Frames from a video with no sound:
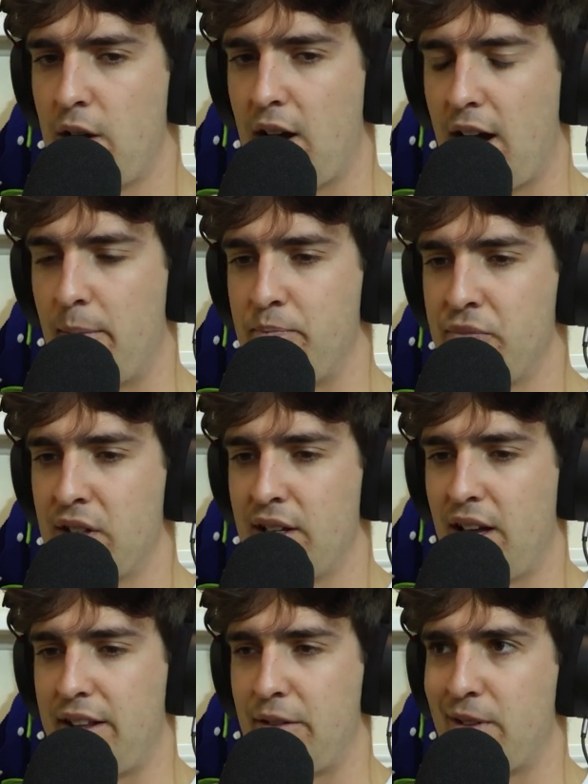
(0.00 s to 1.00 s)
I
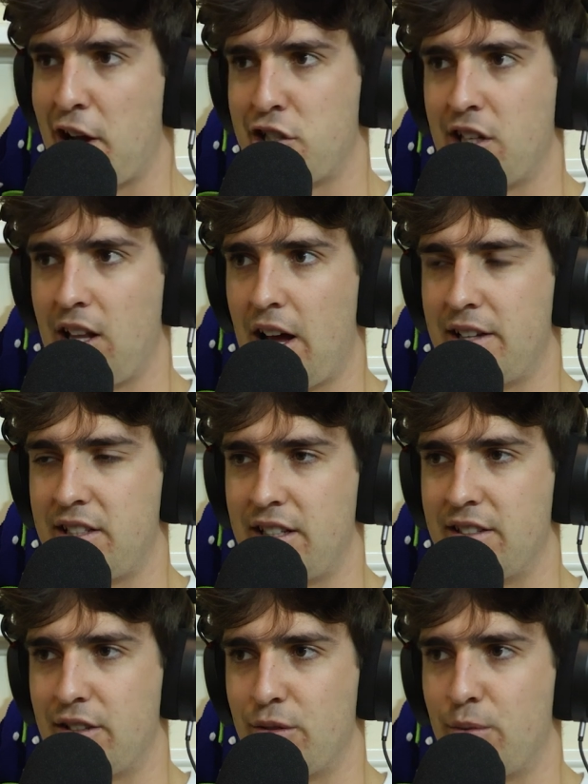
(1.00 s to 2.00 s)
think rationalizing
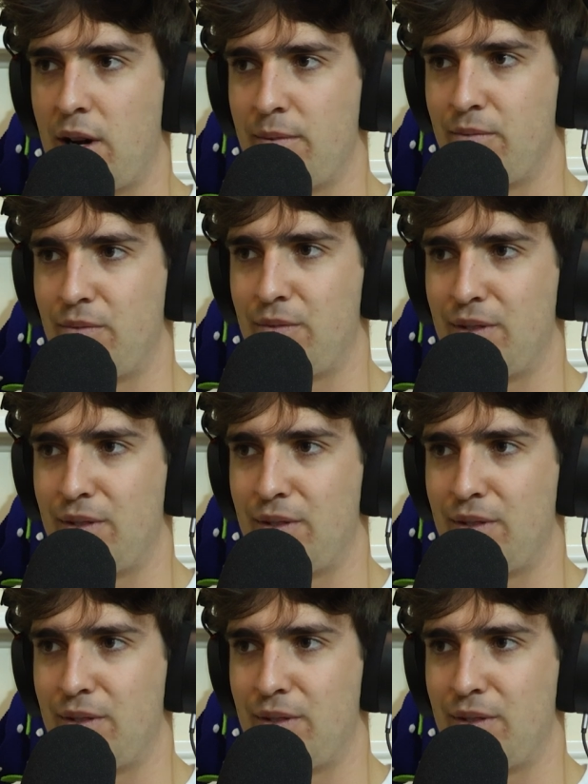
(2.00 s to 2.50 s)
is a good one,